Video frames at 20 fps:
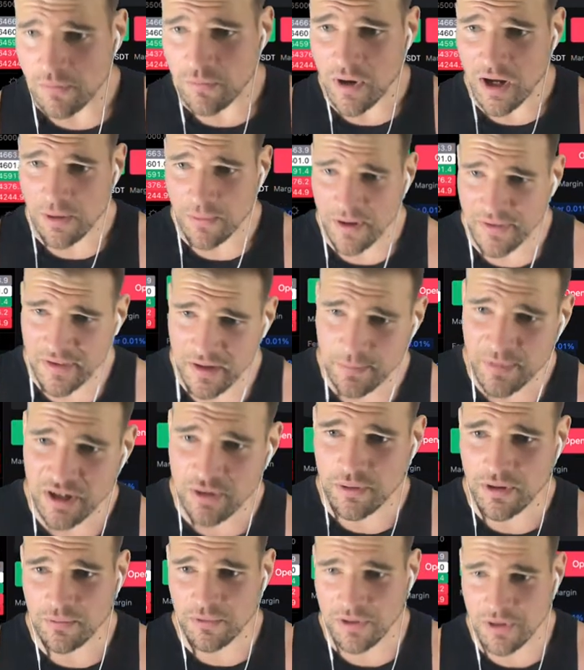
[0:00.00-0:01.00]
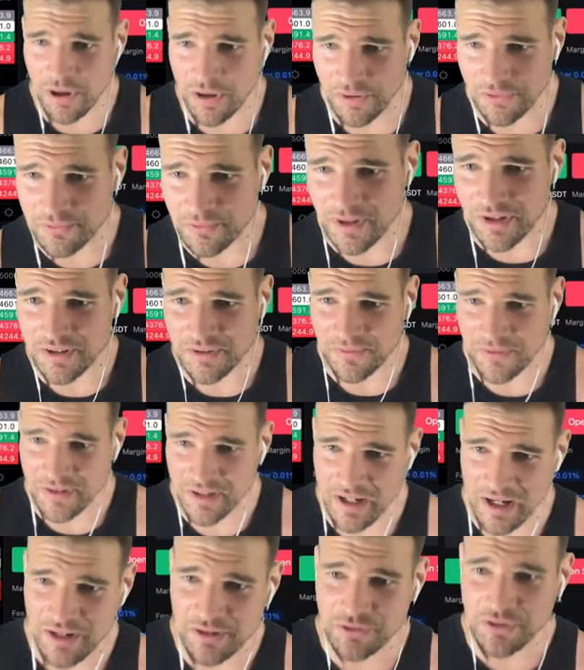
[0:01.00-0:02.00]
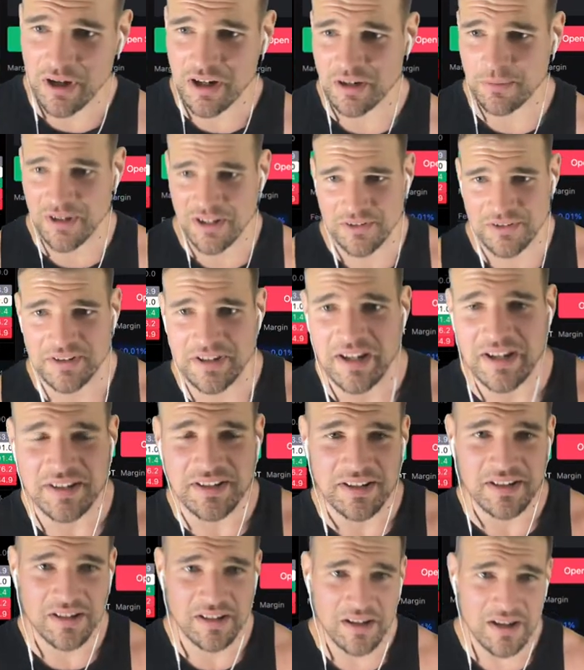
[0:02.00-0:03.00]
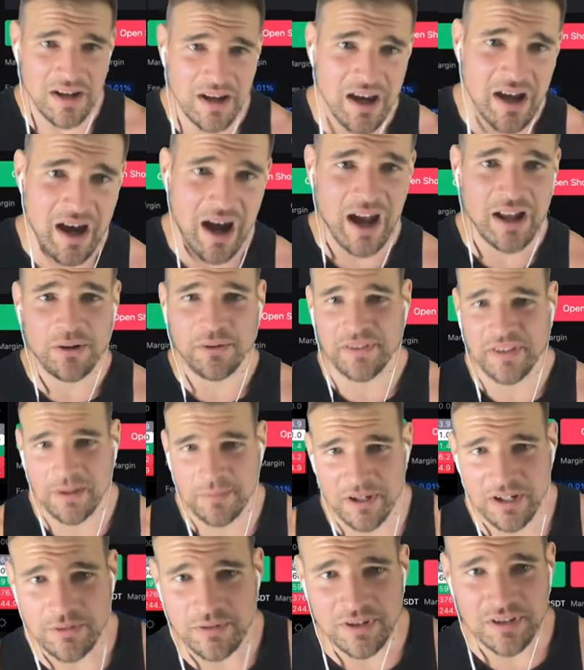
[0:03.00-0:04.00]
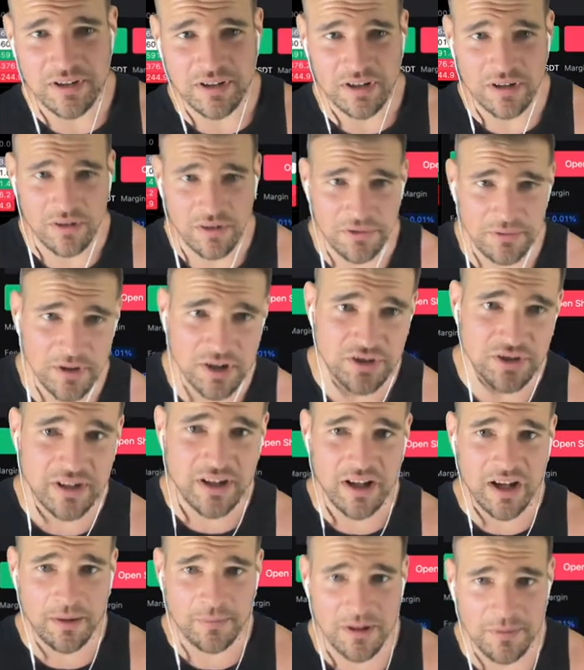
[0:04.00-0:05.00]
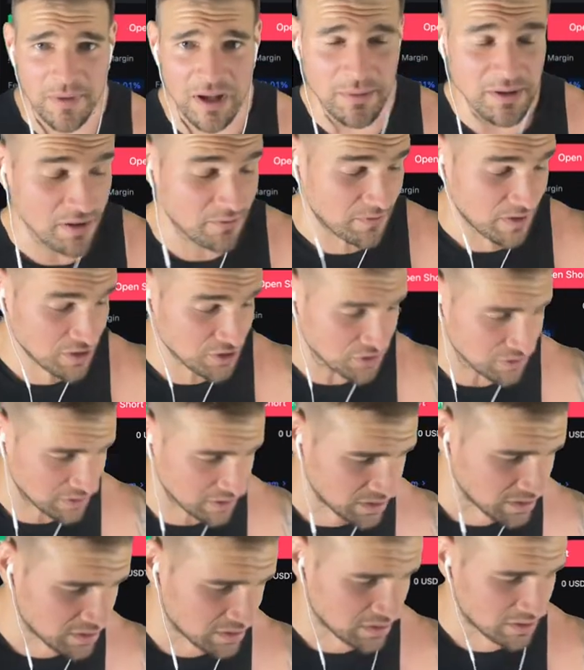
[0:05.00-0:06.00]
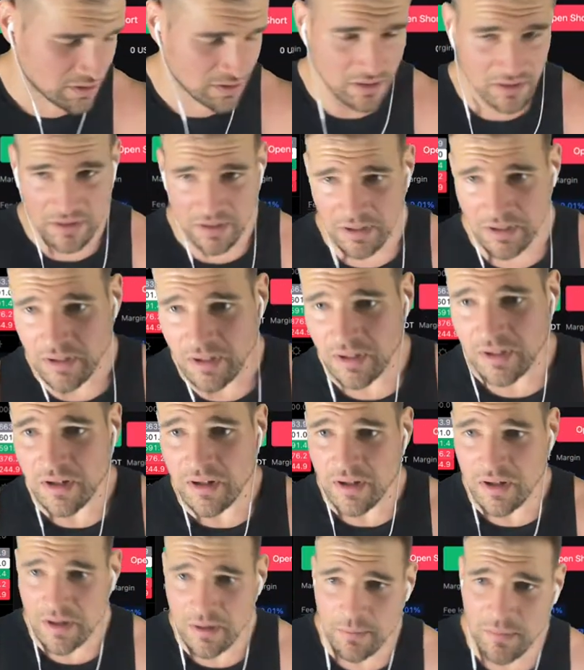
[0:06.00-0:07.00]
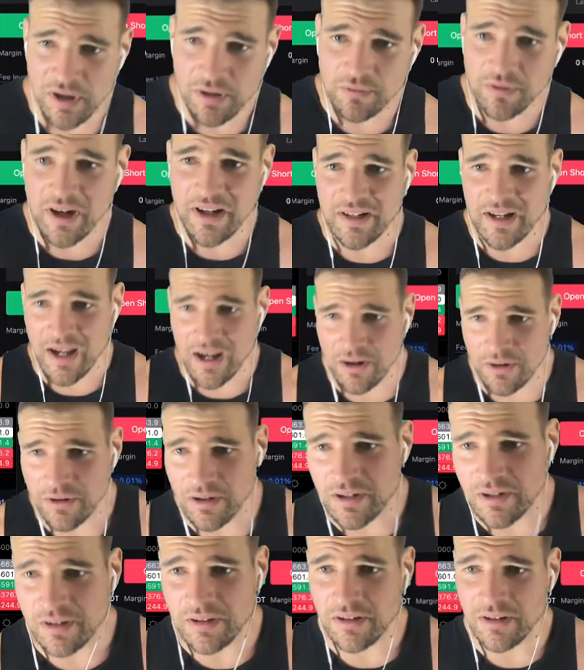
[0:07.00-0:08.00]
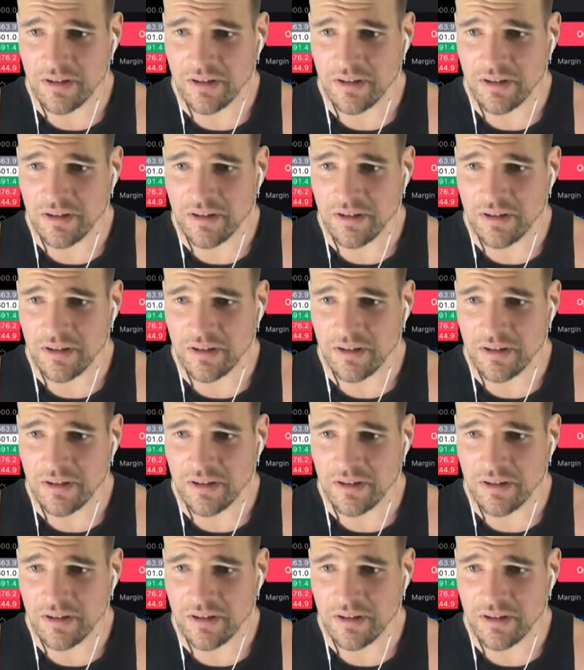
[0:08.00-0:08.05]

why do I think Bitcoin will go to 350K? You talking to me or Stacy? I don't think Bitcoin's going to go to 300K. I mean, maybe eventually. But right now,